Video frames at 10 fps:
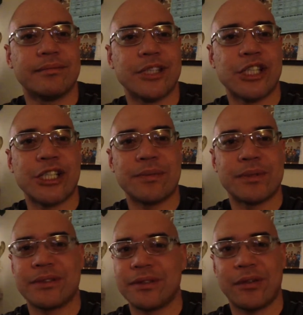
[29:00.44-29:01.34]

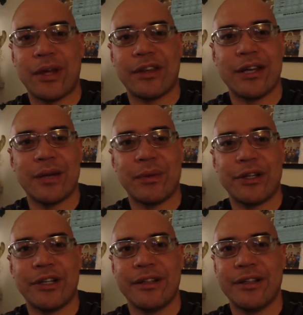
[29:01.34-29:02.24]
gyms around the
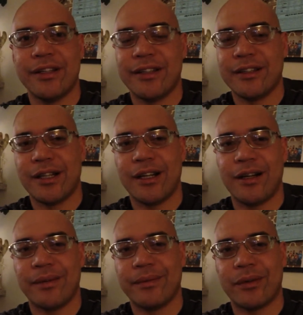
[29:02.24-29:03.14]
neighborhood,
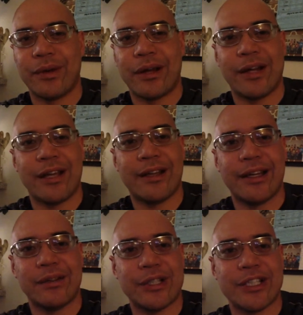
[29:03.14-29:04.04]
around LA
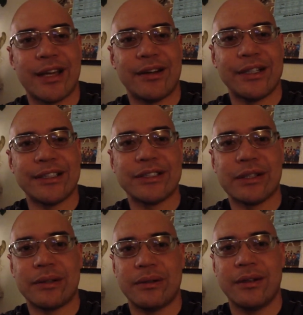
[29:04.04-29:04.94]
and Orange County.
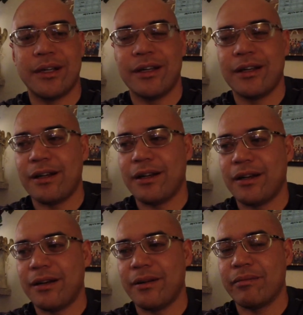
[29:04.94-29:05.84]
So
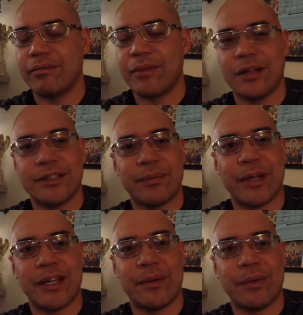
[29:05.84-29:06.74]
I'll take
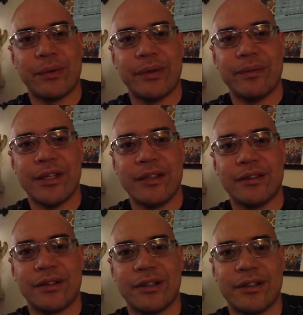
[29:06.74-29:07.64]
my camera with me,
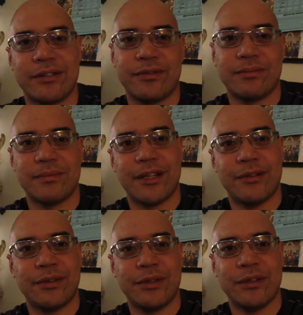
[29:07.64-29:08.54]
or this
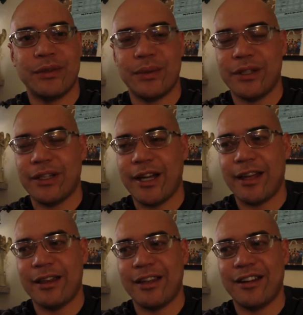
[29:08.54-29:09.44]
iPhone, if you will,
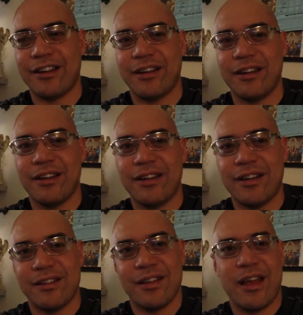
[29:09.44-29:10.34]
and then
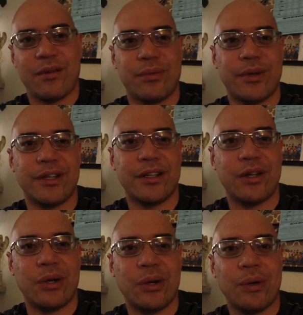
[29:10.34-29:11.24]
yeah, we're gonna
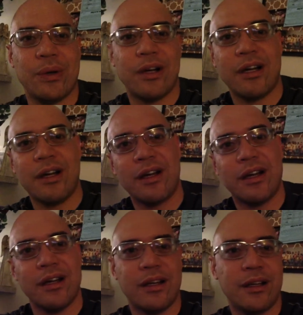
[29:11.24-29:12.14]

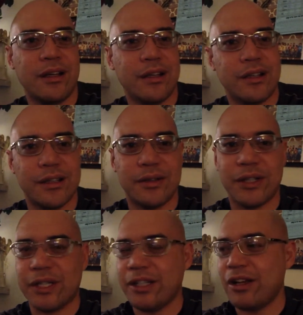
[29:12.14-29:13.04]
go
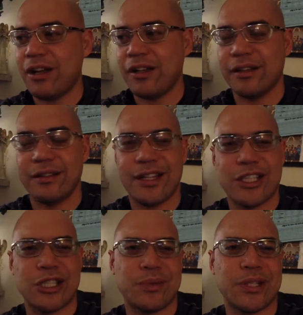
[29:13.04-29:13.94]
how you call it?
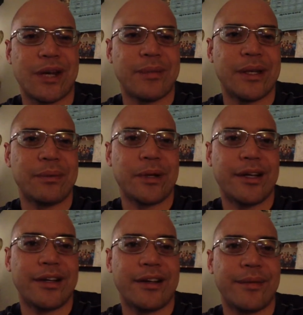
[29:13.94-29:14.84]
Not gym shopping, but